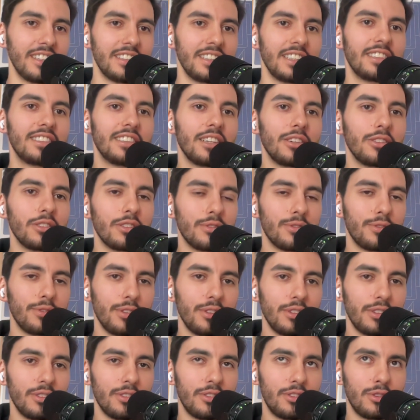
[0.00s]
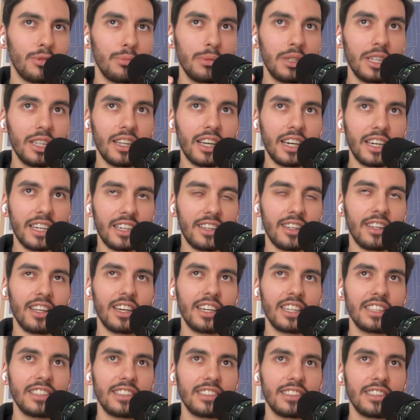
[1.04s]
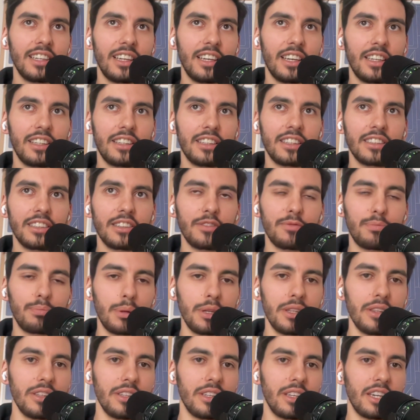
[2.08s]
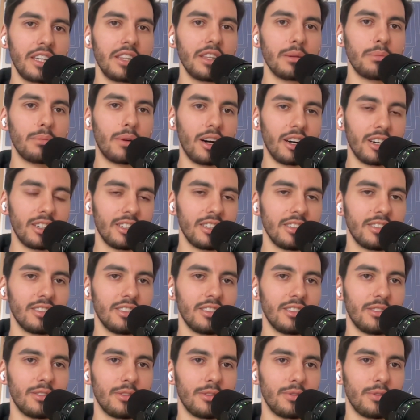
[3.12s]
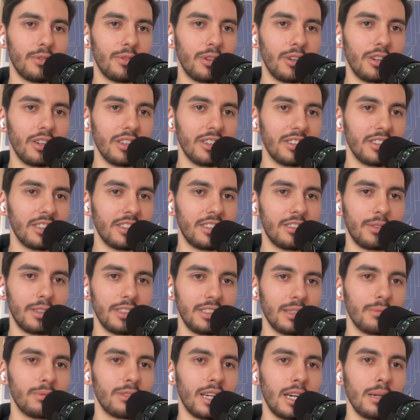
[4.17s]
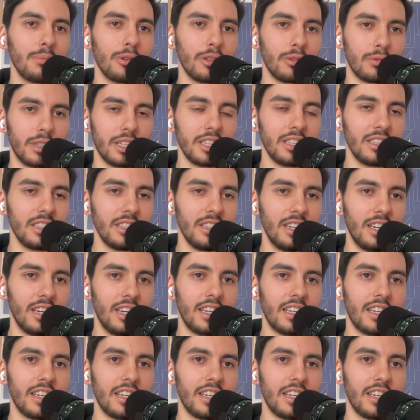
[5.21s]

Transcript: that sounds to me like clients that have been in the market for quite some time already,